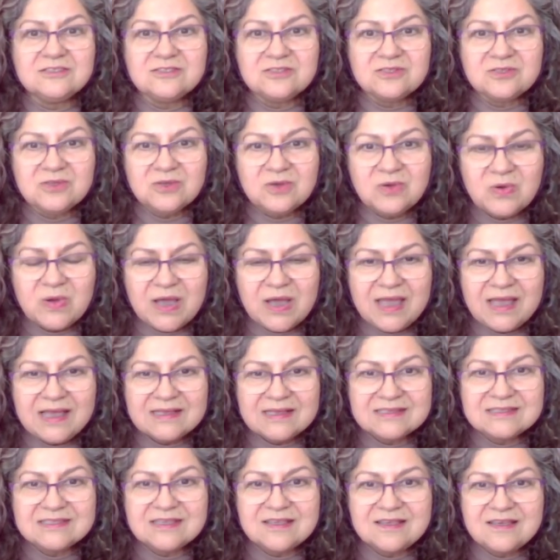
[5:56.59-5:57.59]
So
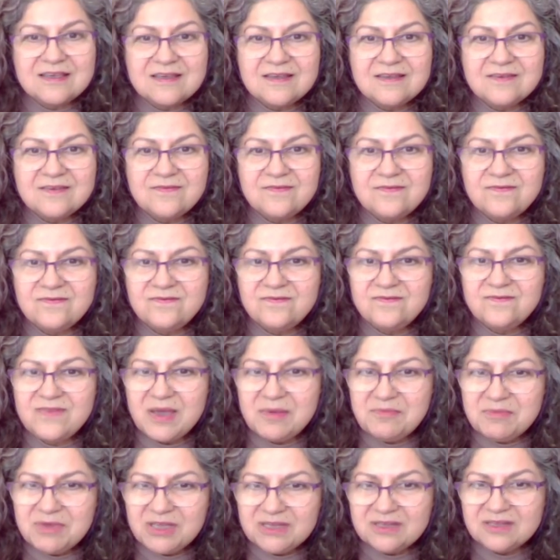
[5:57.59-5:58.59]
as a
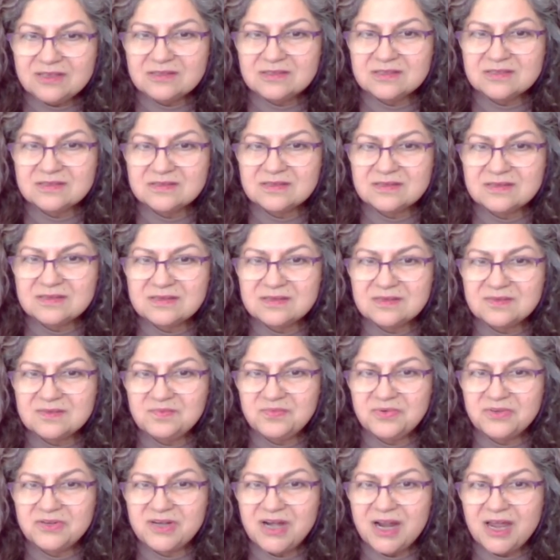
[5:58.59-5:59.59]
feminist,
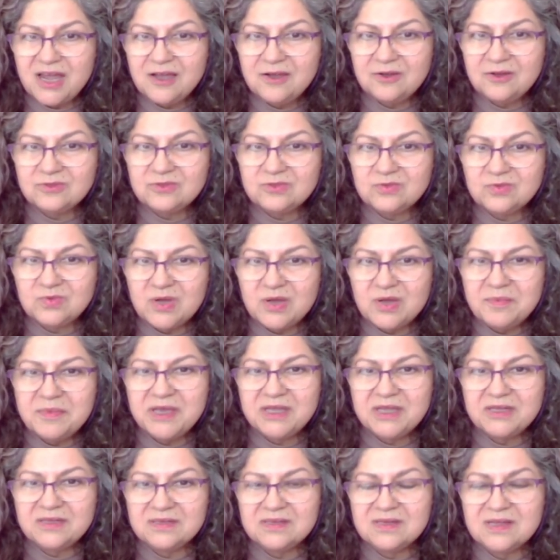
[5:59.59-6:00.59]
proud
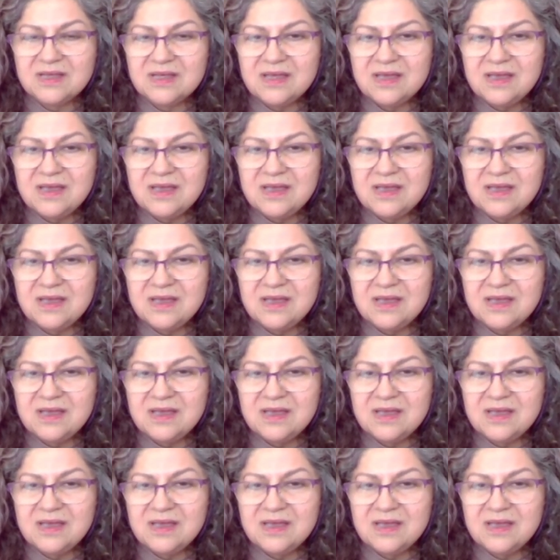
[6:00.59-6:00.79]
woman,